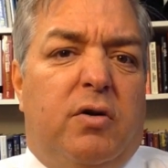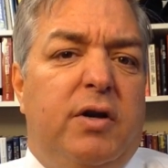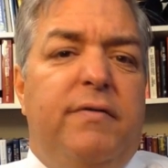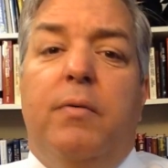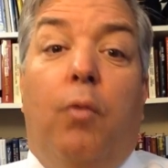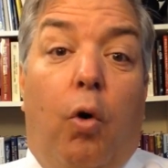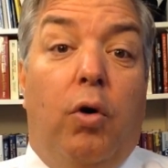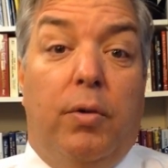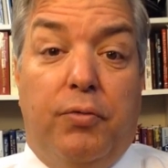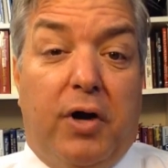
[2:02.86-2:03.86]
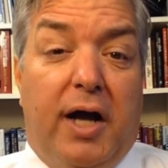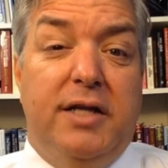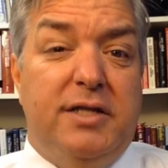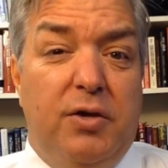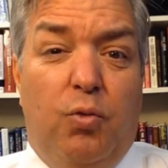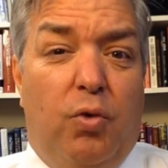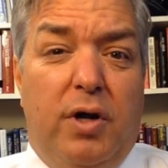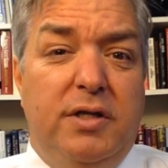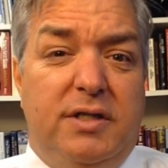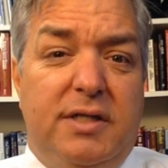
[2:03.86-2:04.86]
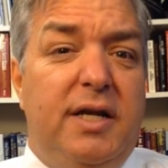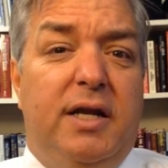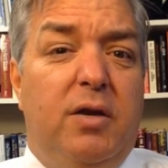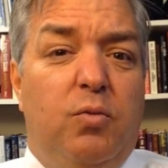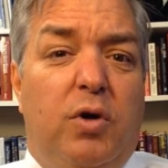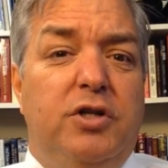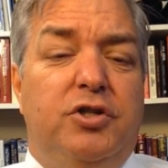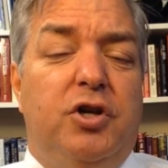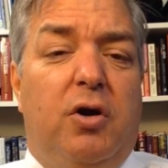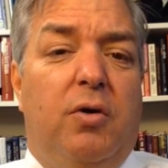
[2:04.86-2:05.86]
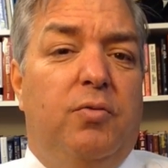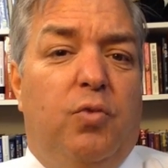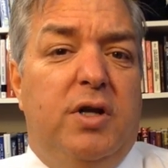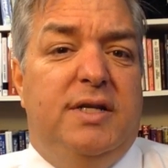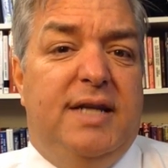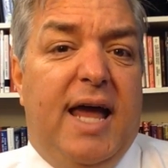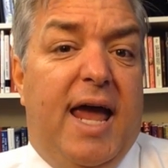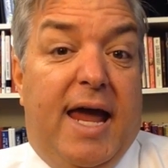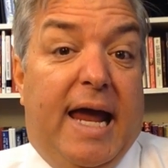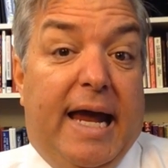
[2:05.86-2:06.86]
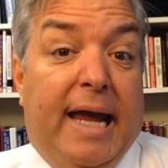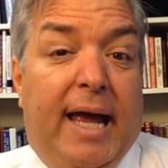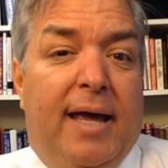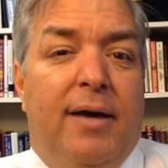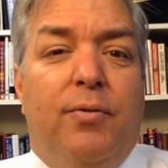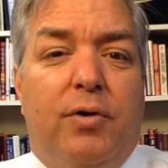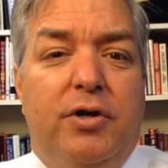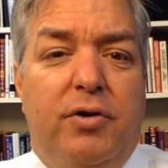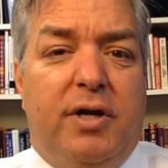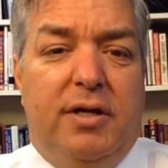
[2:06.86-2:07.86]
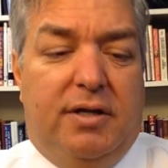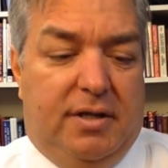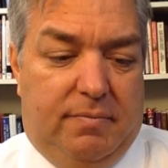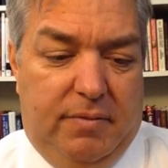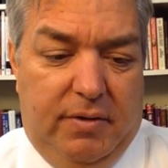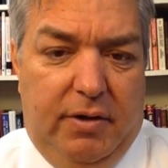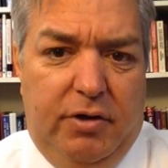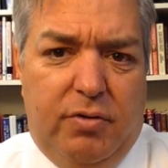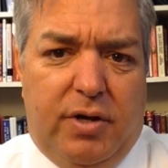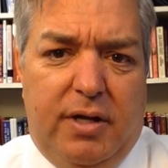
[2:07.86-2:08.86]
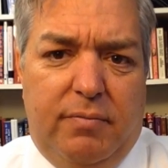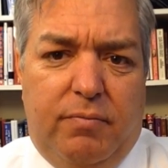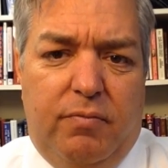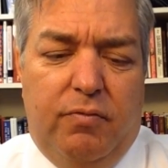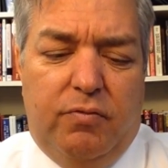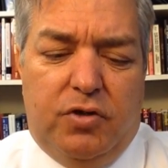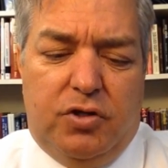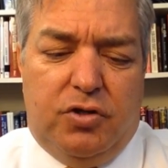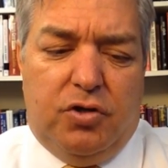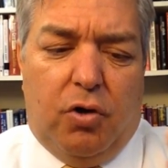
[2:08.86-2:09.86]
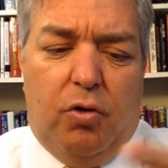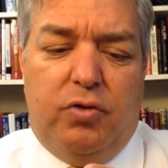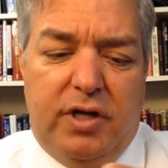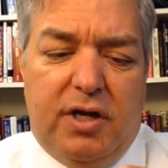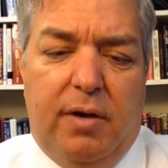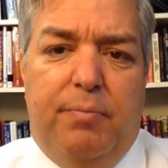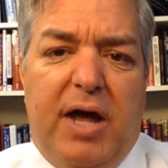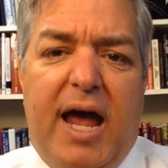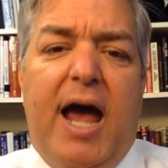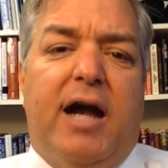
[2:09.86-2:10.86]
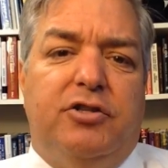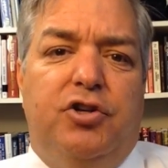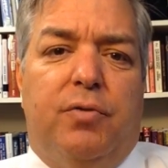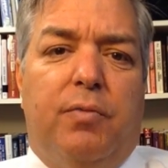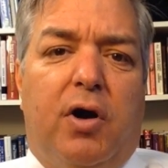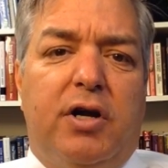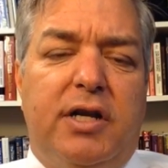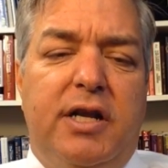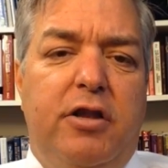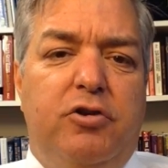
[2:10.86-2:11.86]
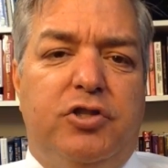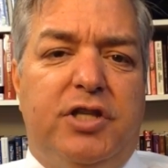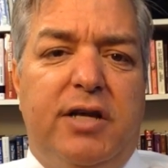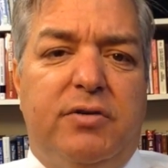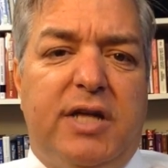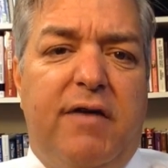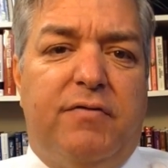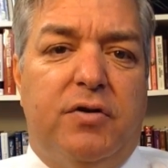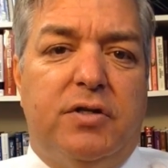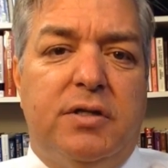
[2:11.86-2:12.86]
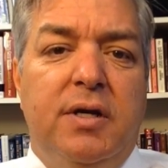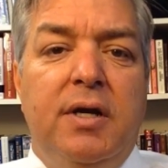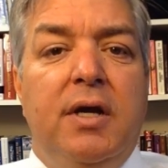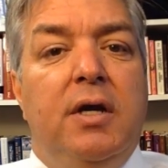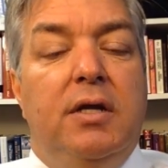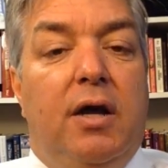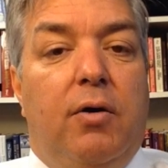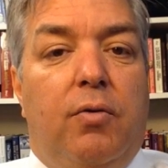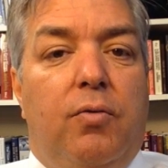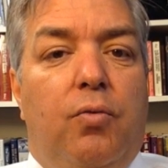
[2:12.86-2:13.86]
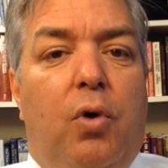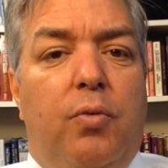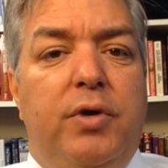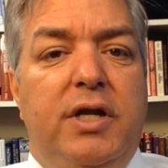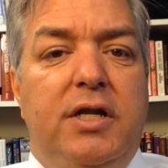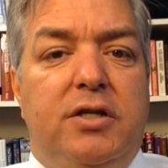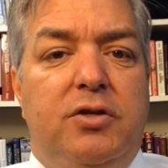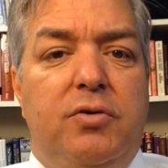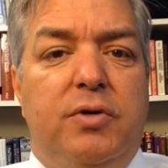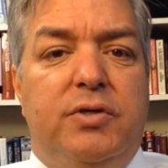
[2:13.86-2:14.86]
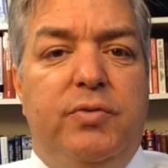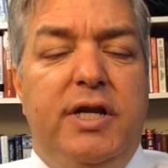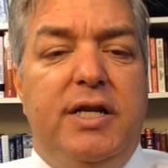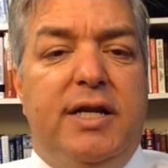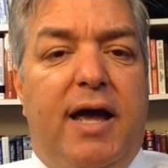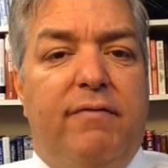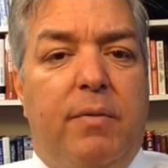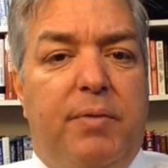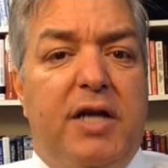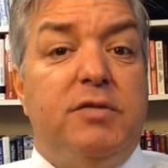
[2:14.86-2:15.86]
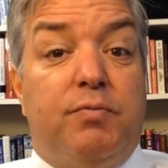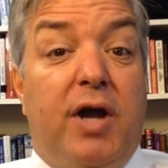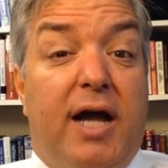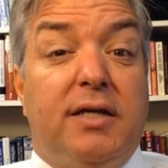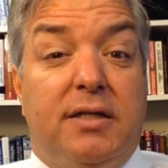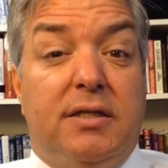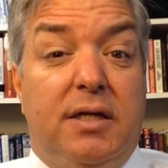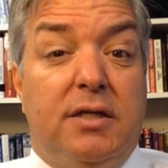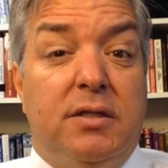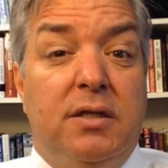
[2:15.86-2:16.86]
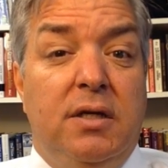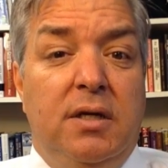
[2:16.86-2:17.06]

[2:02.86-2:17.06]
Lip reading: or even more brides in one sitting, in one show, in one day, where you can totally compact your marketing and your sales efforts? Now, what we need to do is we need to have the best practices